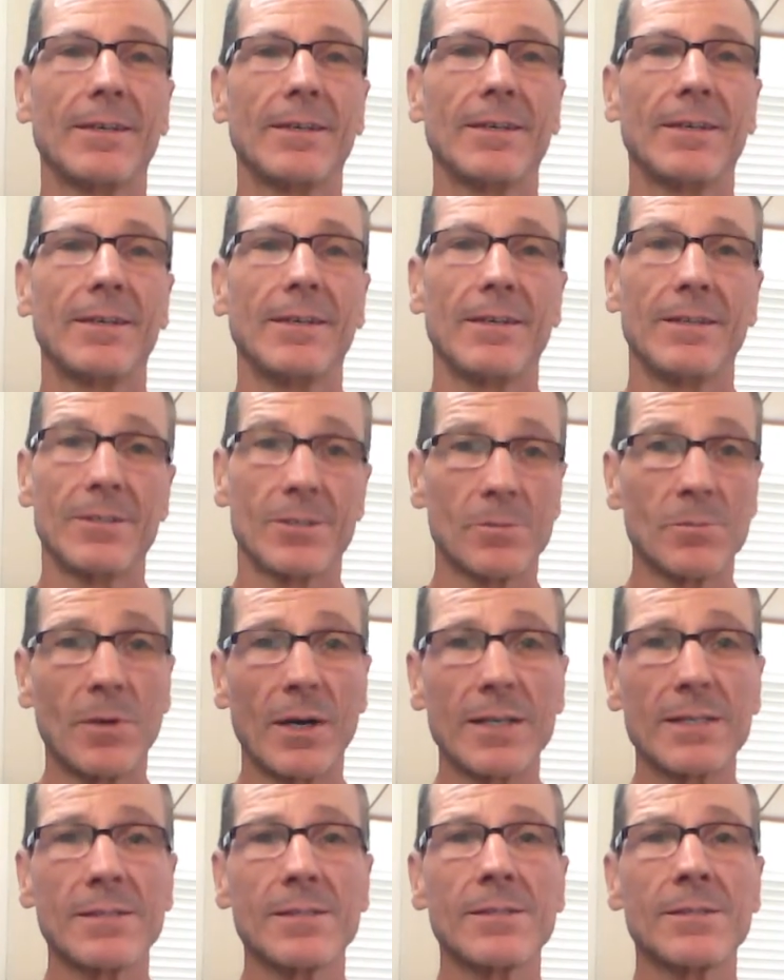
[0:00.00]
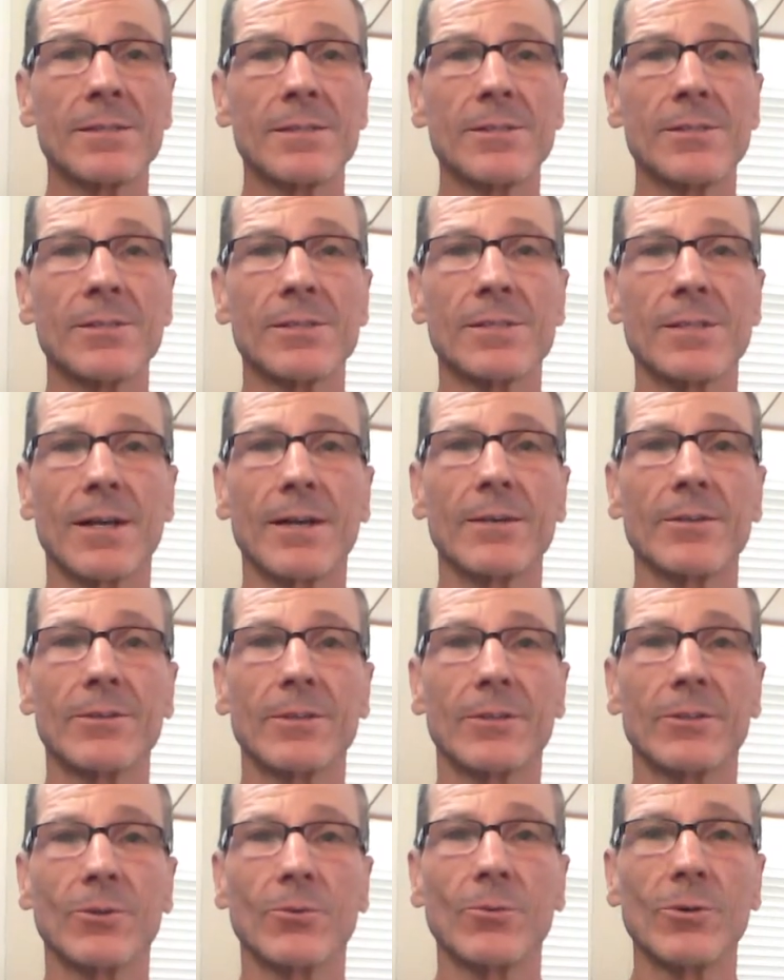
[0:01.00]
It is my sincere desire that the
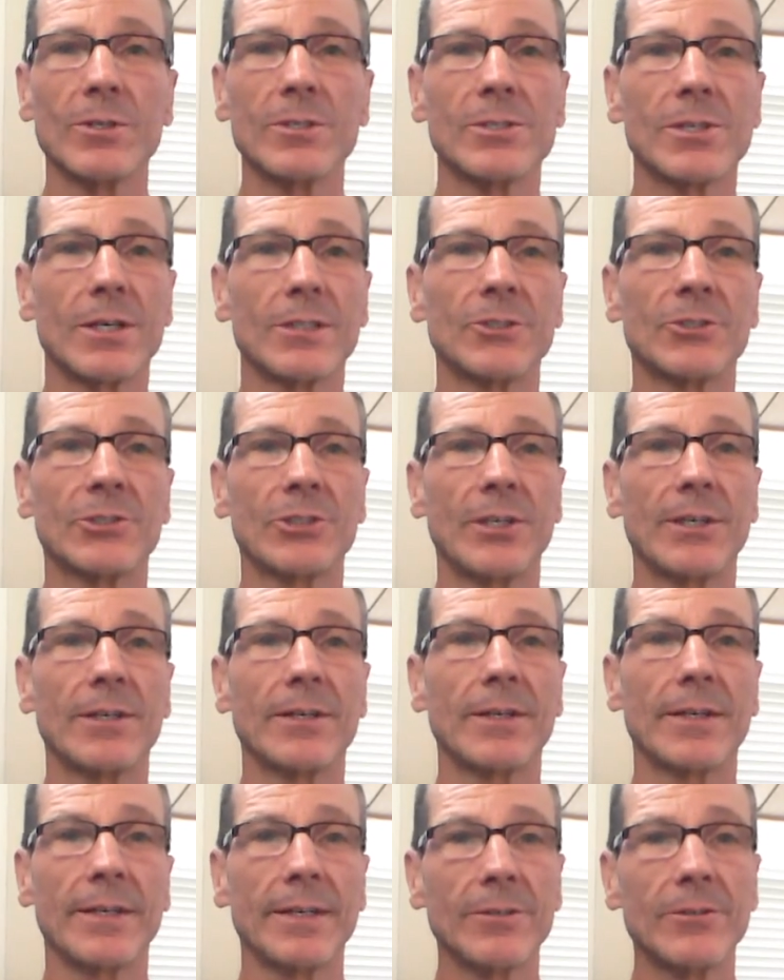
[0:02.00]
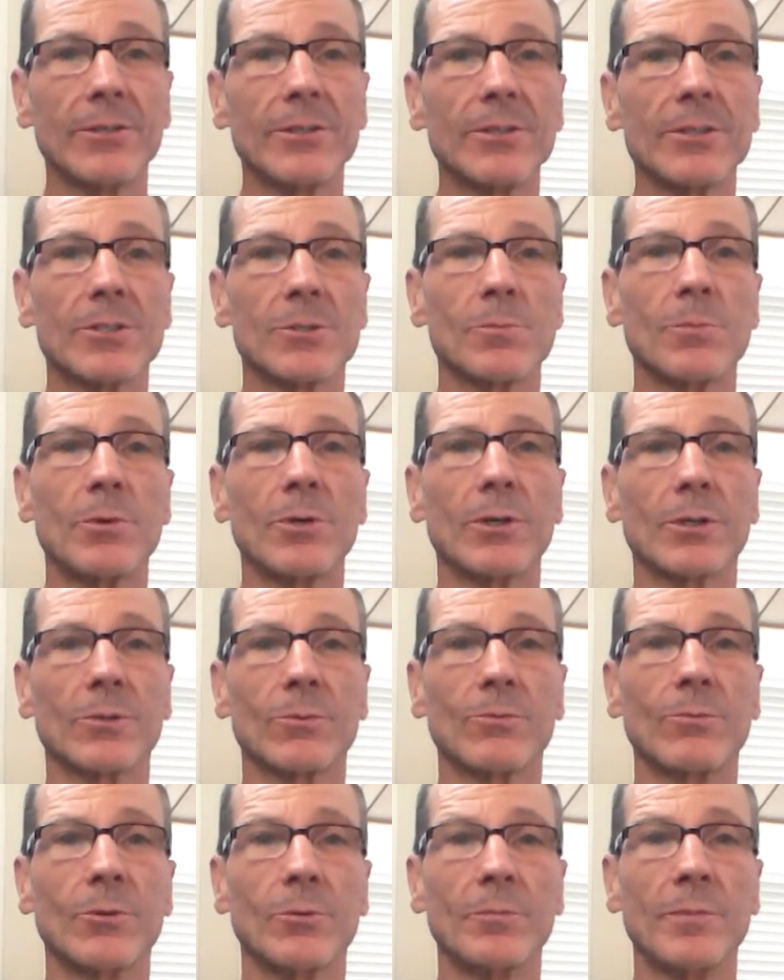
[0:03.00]
words I share here in this book
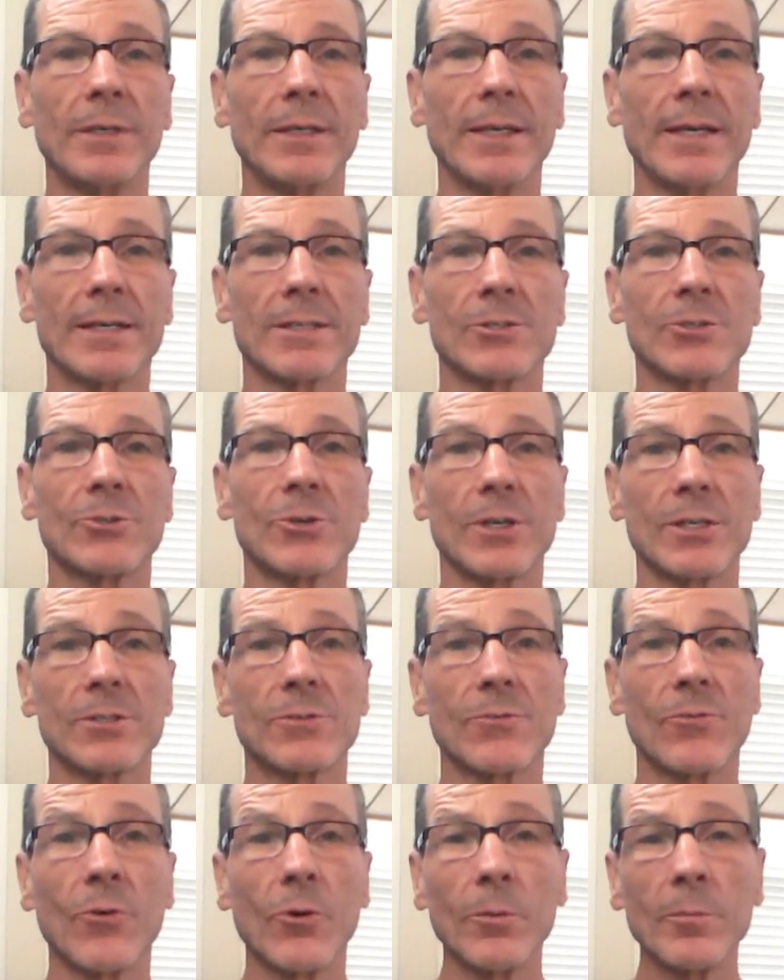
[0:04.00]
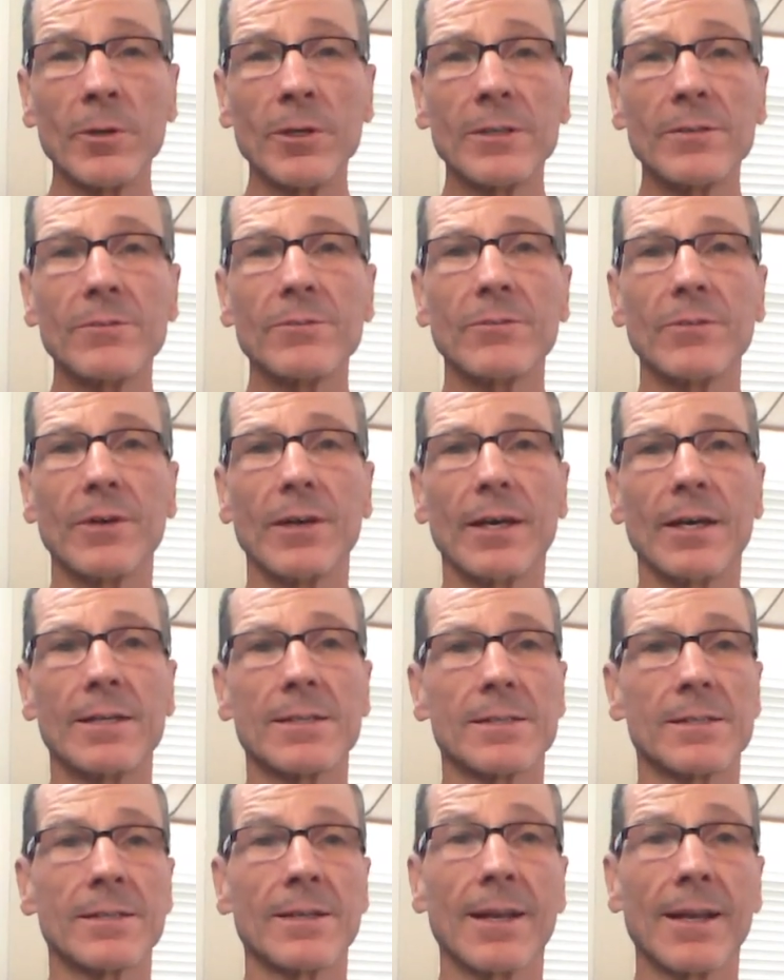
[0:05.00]
will be as transformative and as
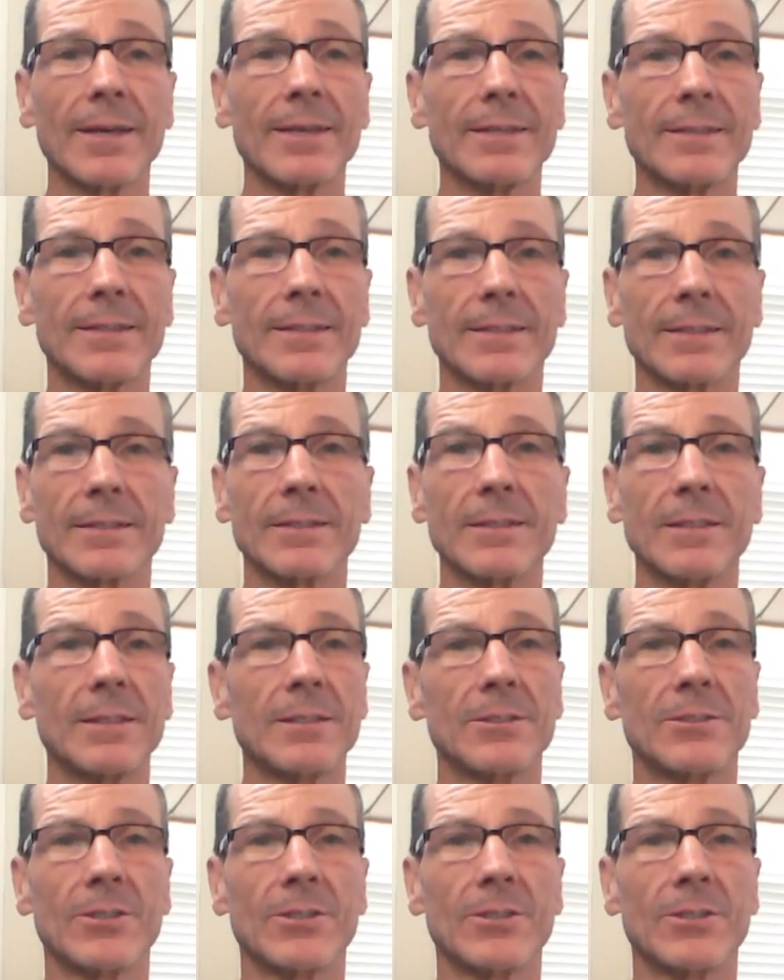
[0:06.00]
enlightening to